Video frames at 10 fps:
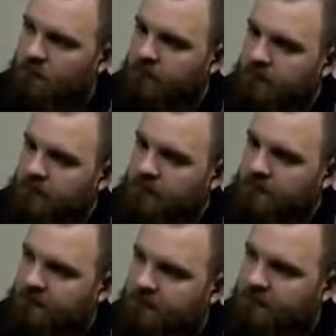
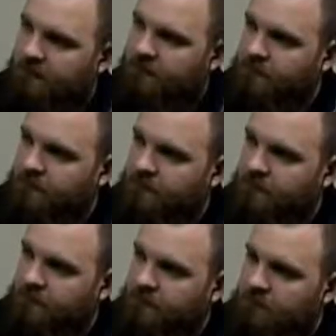
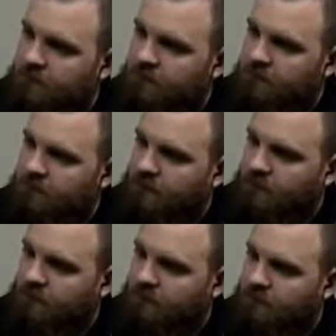
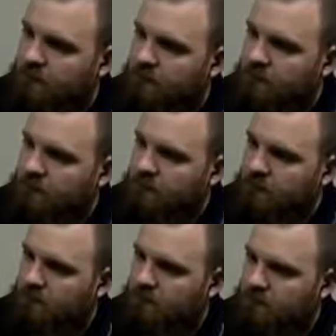
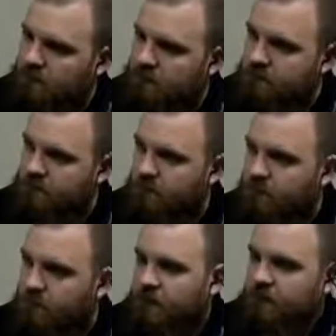
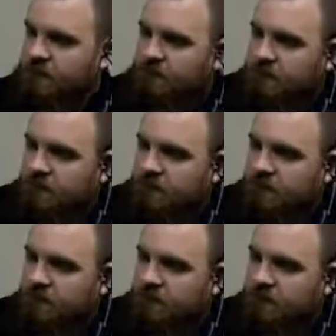[no speech]